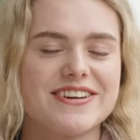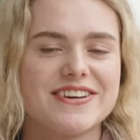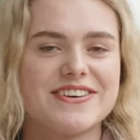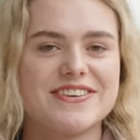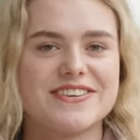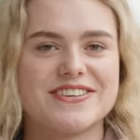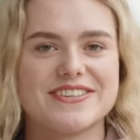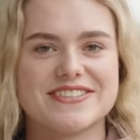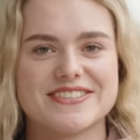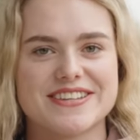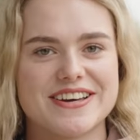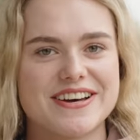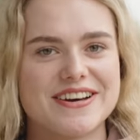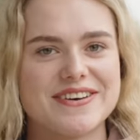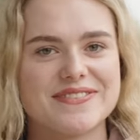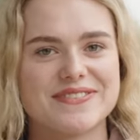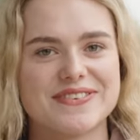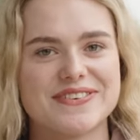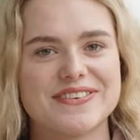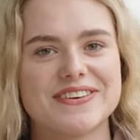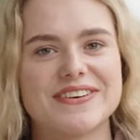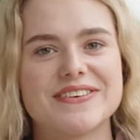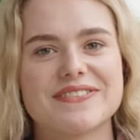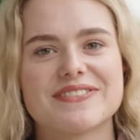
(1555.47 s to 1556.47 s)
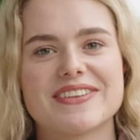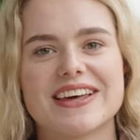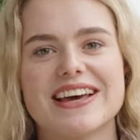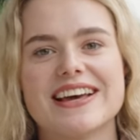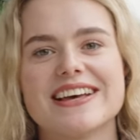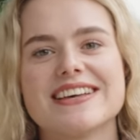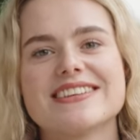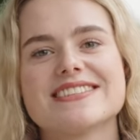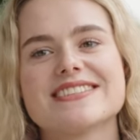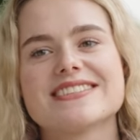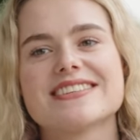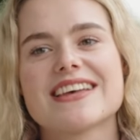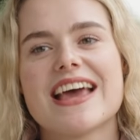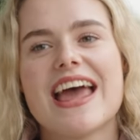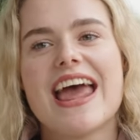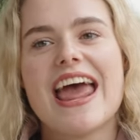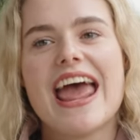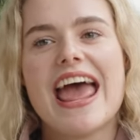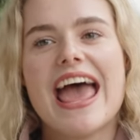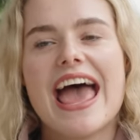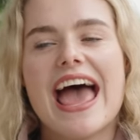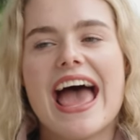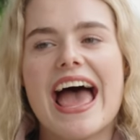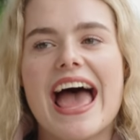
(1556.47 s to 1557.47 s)
don't deserve all of this.
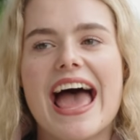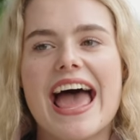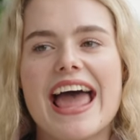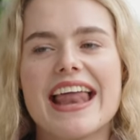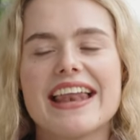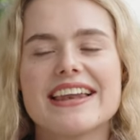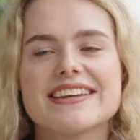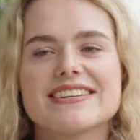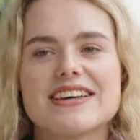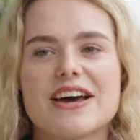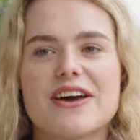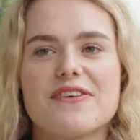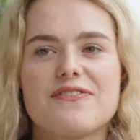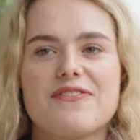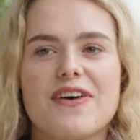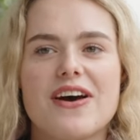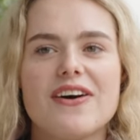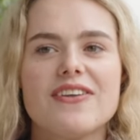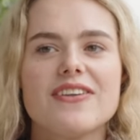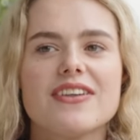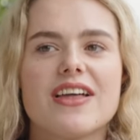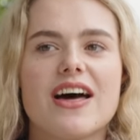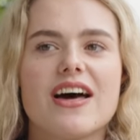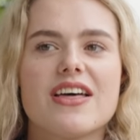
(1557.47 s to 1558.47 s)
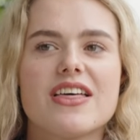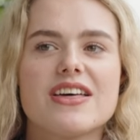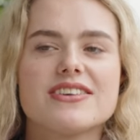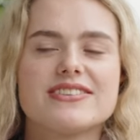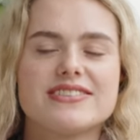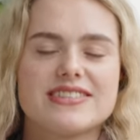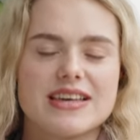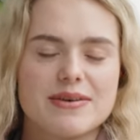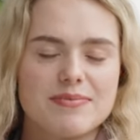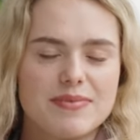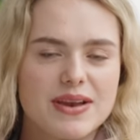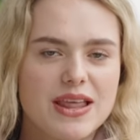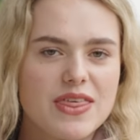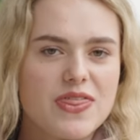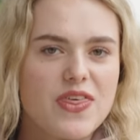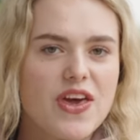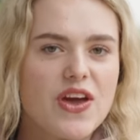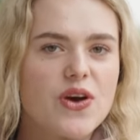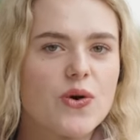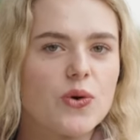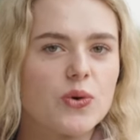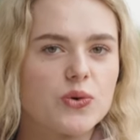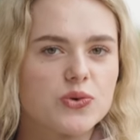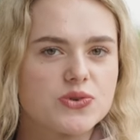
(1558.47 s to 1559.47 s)
And I felt a similar
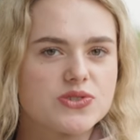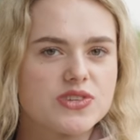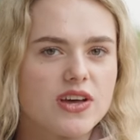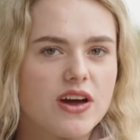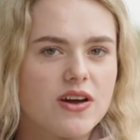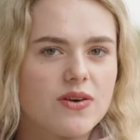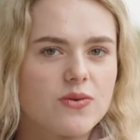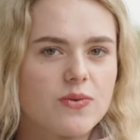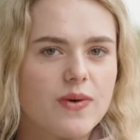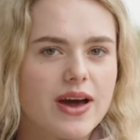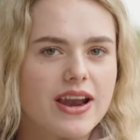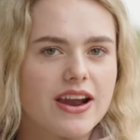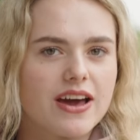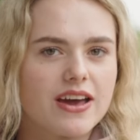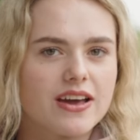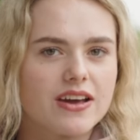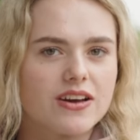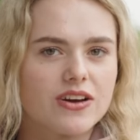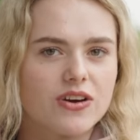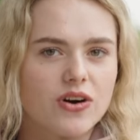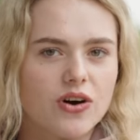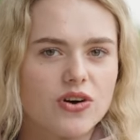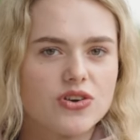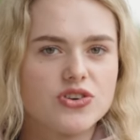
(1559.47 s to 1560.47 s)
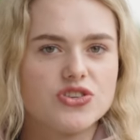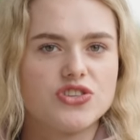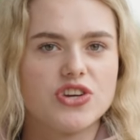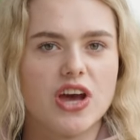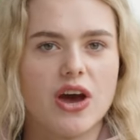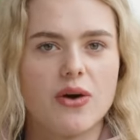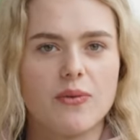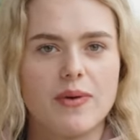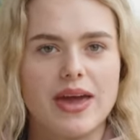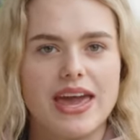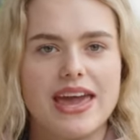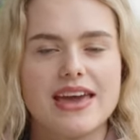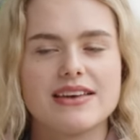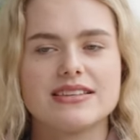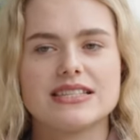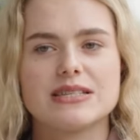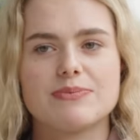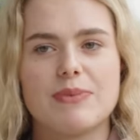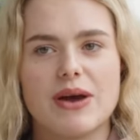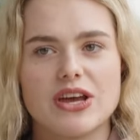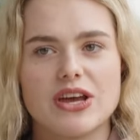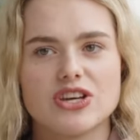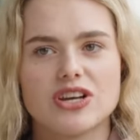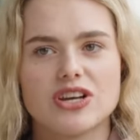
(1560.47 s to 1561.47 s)
thing also when I got Joey,
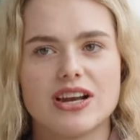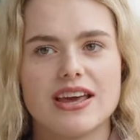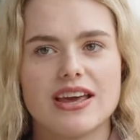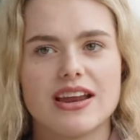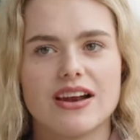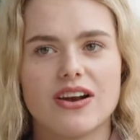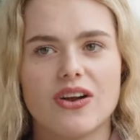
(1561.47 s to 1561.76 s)
especially in